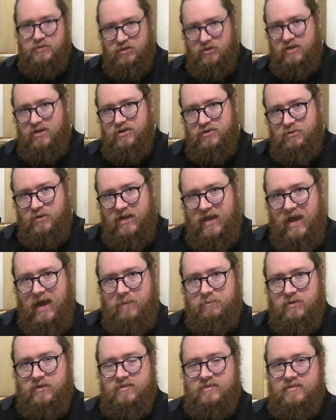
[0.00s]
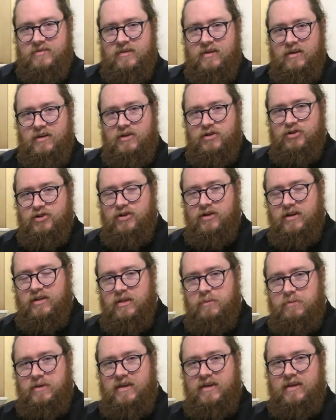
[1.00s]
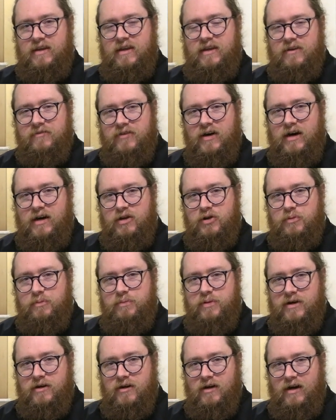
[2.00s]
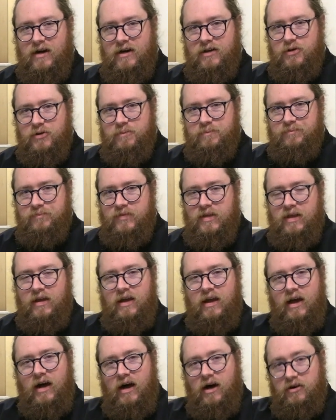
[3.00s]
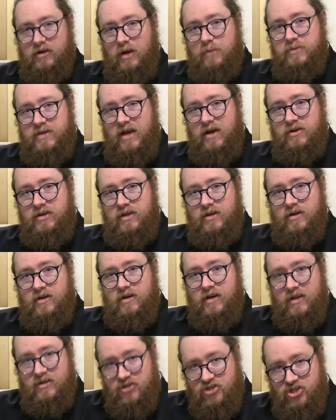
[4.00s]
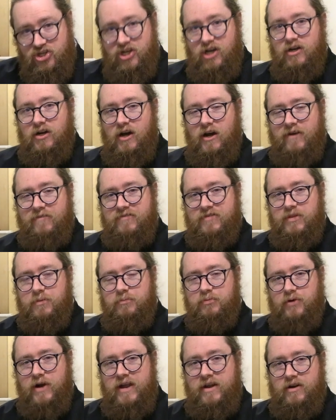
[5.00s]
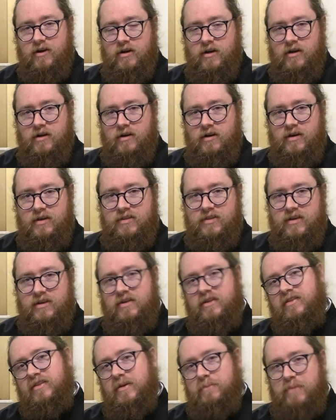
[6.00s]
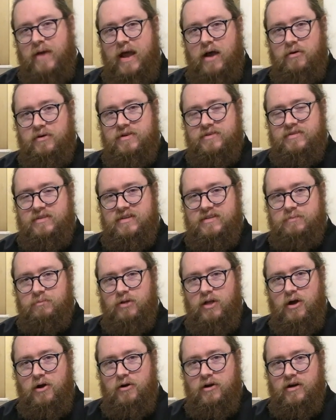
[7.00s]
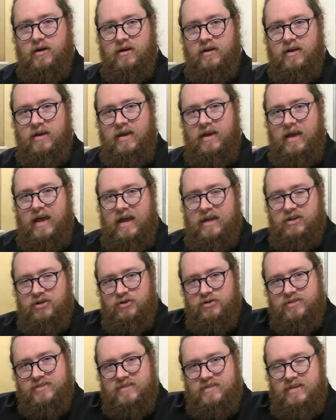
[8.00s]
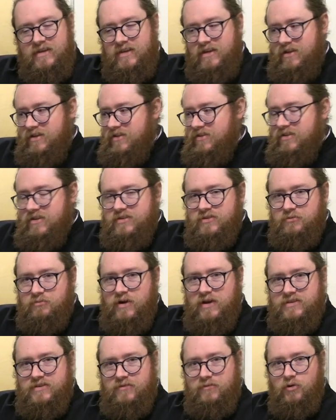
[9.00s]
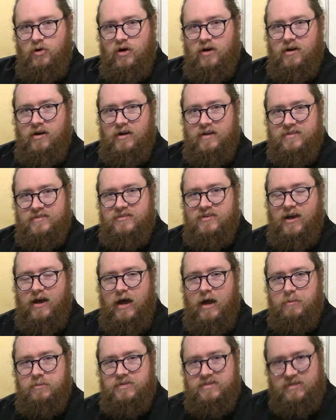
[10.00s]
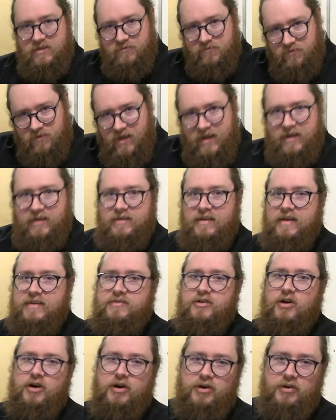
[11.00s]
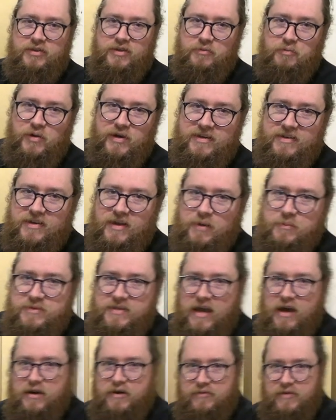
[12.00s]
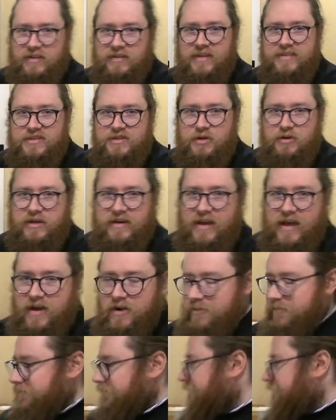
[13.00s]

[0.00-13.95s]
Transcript: So here's what happens during the beginning of Anum per Anum. I'll come down here and shut off the breaker that powers this blower, and you'll see this reservoir on top deflate as all the wind comes out of it. Let's do it now.